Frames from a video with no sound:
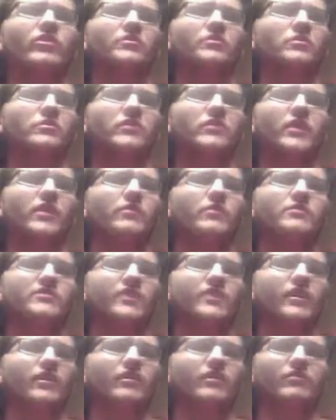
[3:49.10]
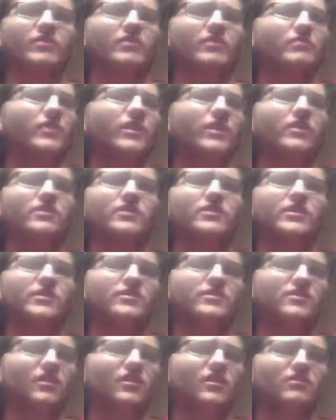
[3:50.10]
thing was like 3 penalties
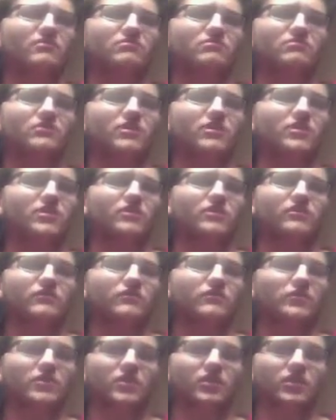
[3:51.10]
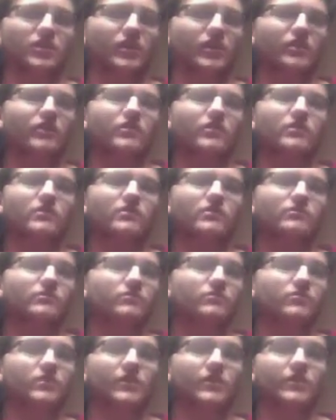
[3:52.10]
for Khalil,
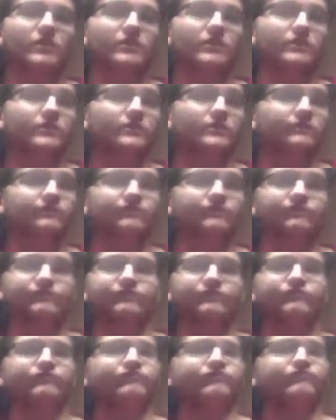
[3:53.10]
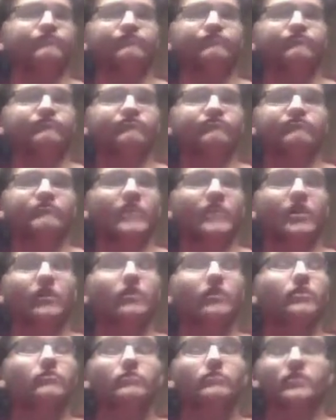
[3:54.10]
but I don't
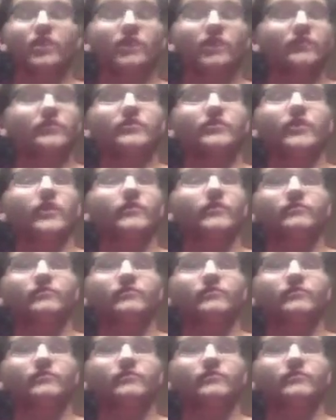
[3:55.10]
know. Enough said